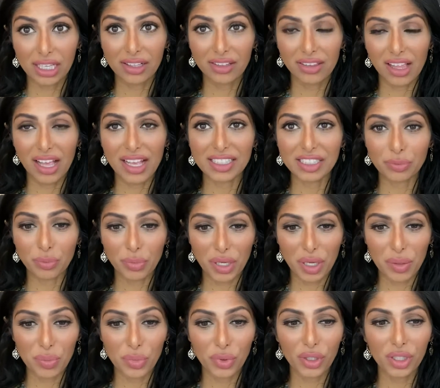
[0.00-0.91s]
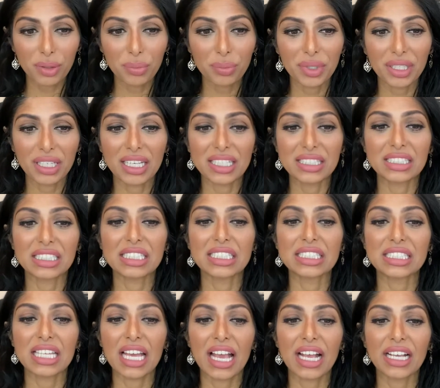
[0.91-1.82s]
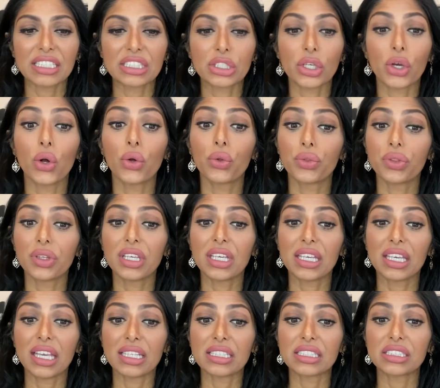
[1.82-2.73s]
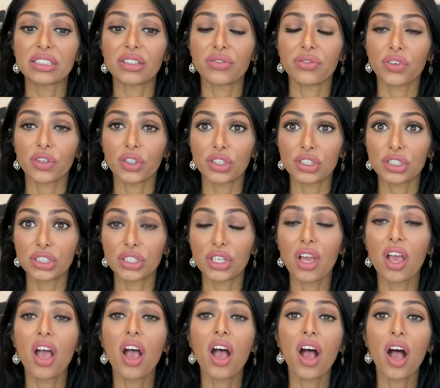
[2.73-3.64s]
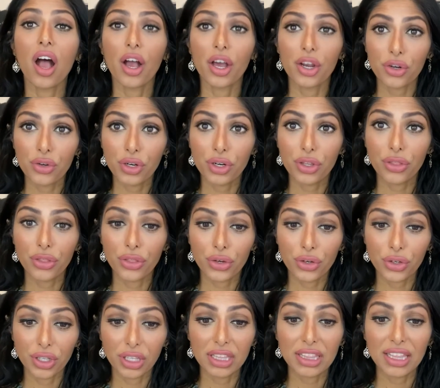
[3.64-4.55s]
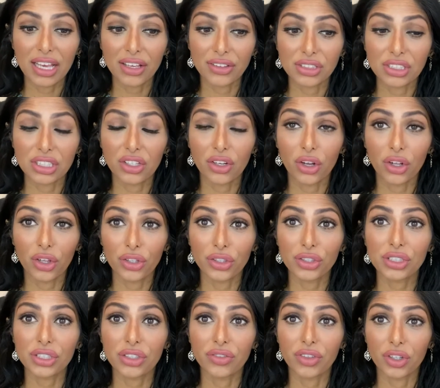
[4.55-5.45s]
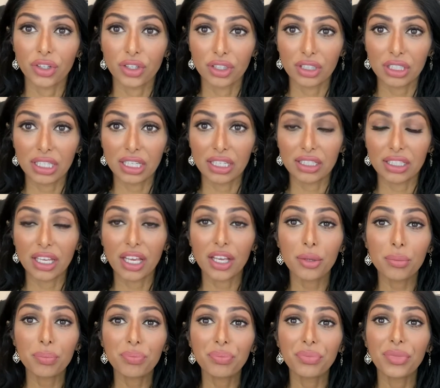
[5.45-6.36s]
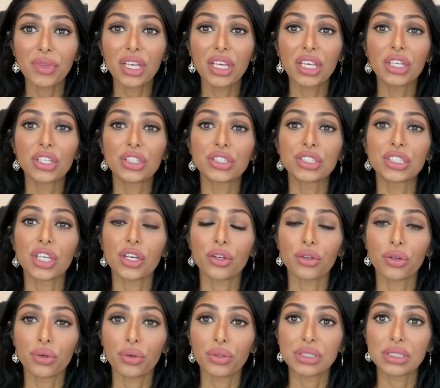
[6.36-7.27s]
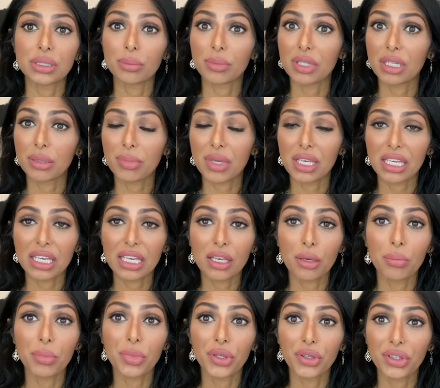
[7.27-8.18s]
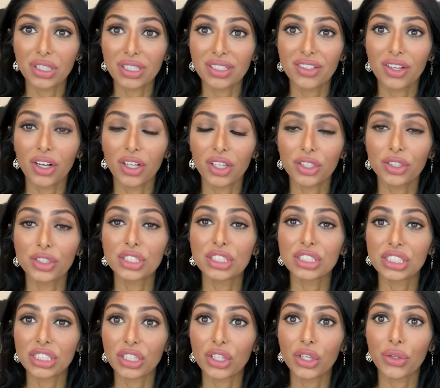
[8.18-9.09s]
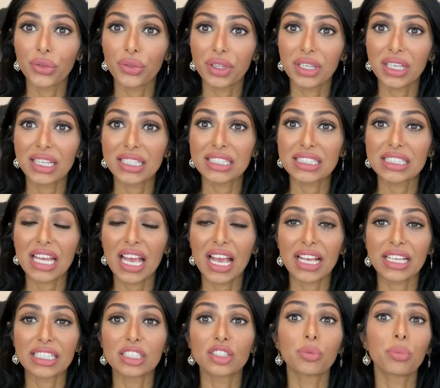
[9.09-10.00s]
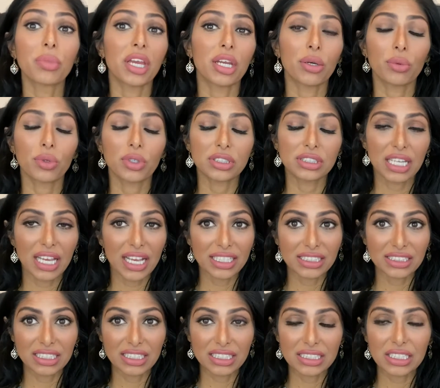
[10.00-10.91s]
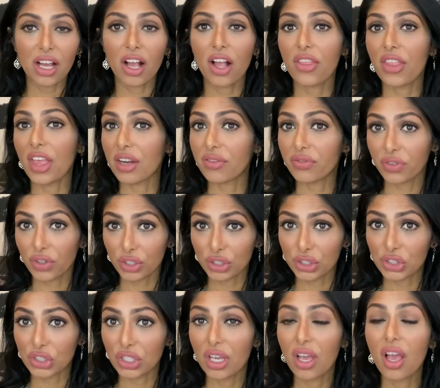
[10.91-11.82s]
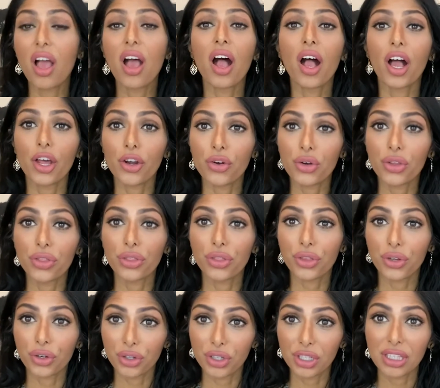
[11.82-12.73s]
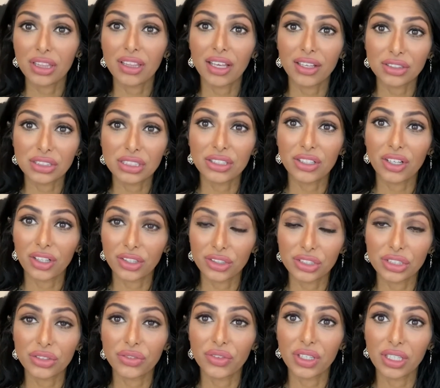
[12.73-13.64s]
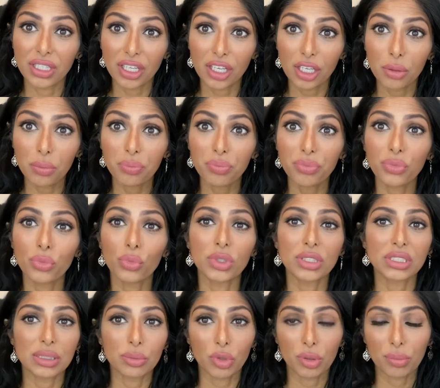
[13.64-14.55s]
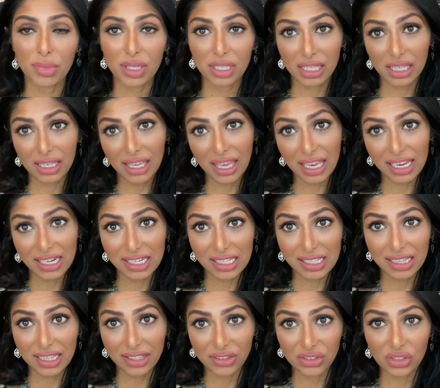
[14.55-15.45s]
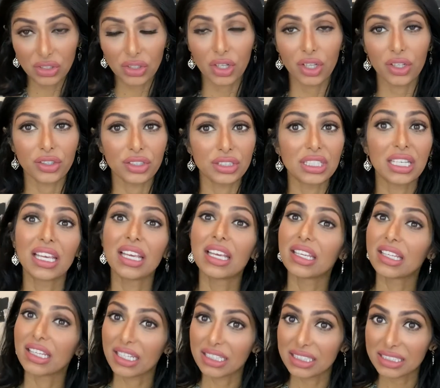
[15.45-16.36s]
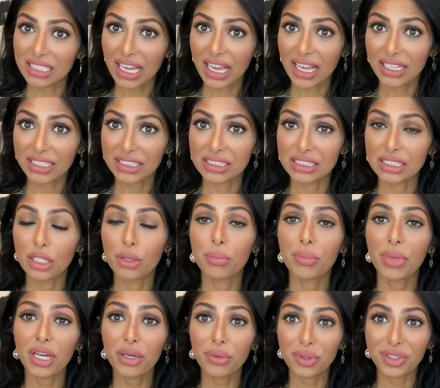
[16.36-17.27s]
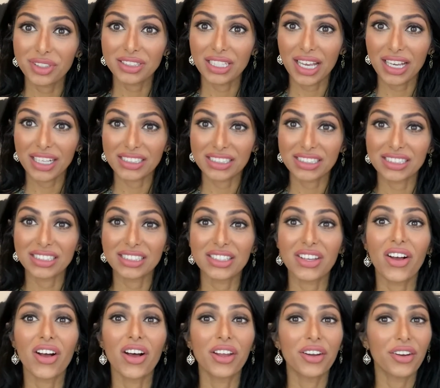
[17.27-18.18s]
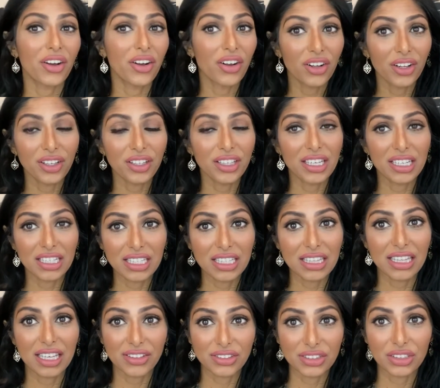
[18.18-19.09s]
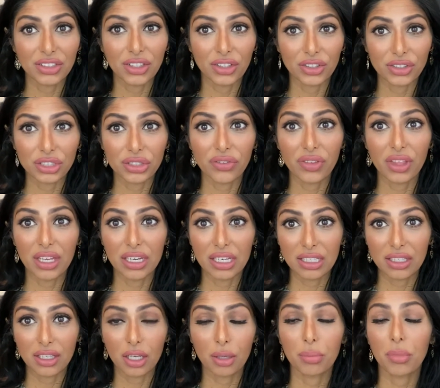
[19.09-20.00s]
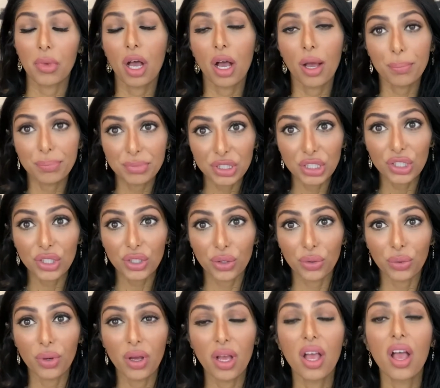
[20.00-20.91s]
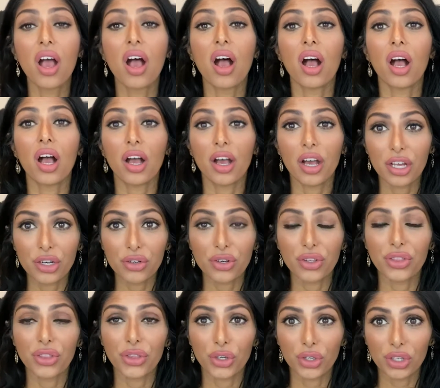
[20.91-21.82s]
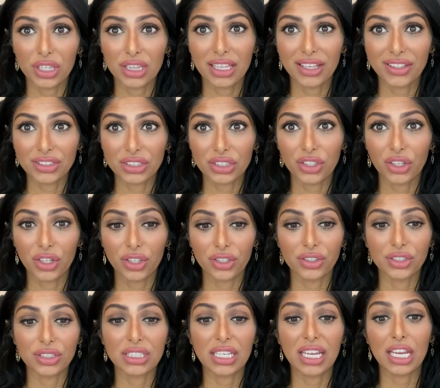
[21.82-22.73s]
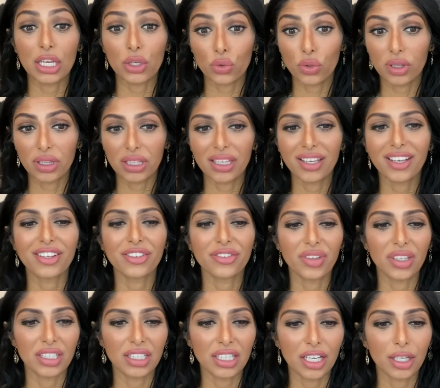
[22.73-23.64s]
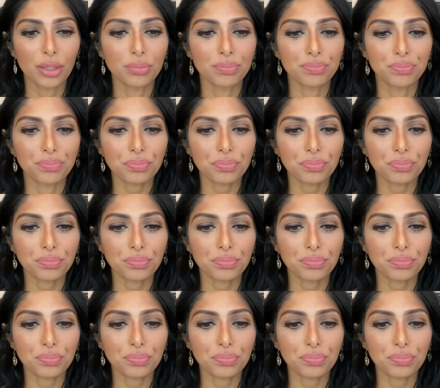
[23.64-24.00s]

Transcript: class people because it is taxed only against the first $130,000 of earned income. So somebody making $1 million still only gets taxed payroll taxes on that first $130,000 of income, while someone making $80,000 gets taxed payroll taxes on all $80,000 of that income, up to $130,000 annually of income.